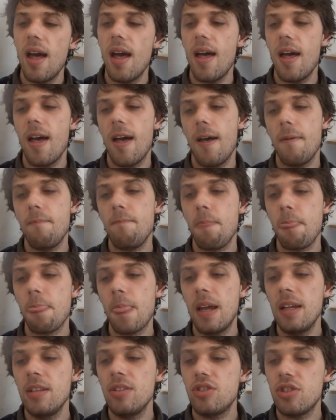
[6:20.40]
Um,
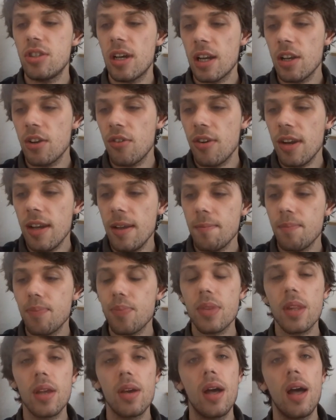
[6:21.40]
in January
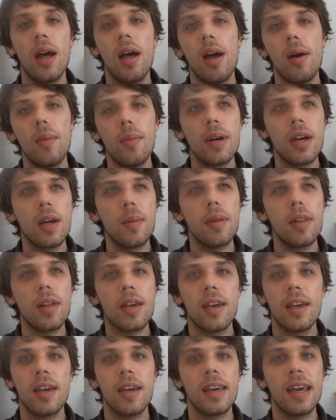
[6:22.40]
uh, we're going to be
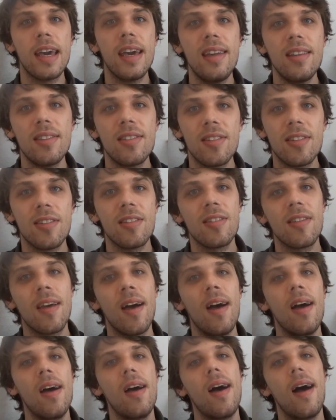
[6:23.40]
looking at Keats,
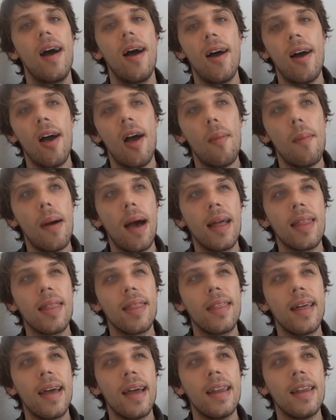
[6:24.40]
um, and
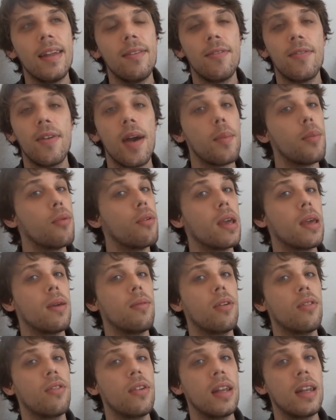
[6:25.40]
then in February
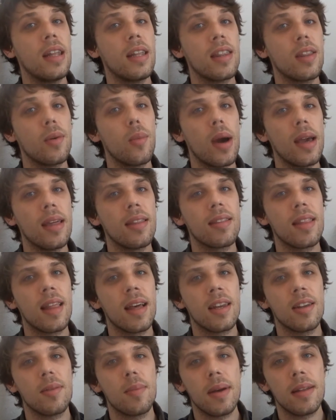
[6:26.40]
we're reading The Waste
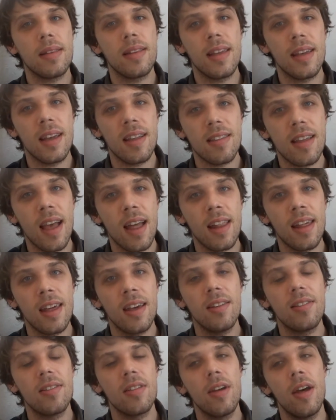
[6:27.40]
Land by T S
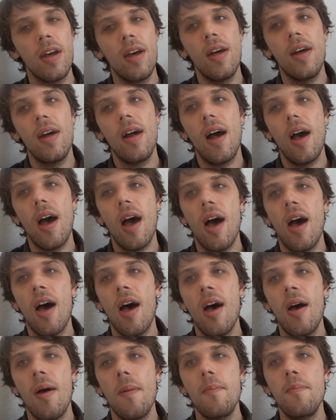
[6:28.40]
Eliot.
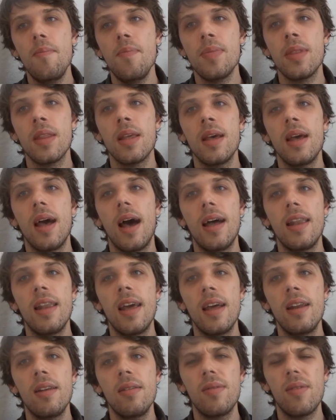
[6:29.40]
Um, and
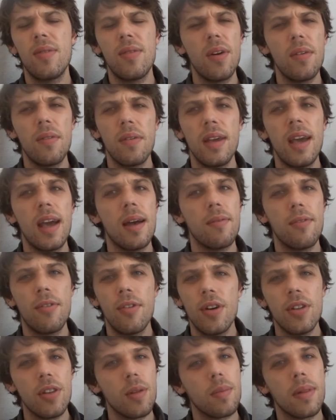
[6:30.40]
then for, yeah, for
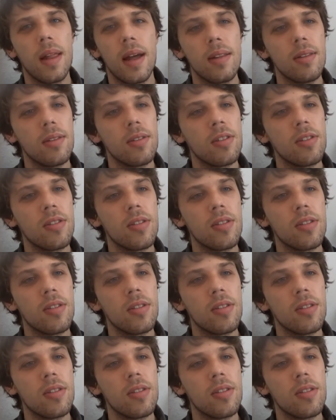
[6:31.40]
other plans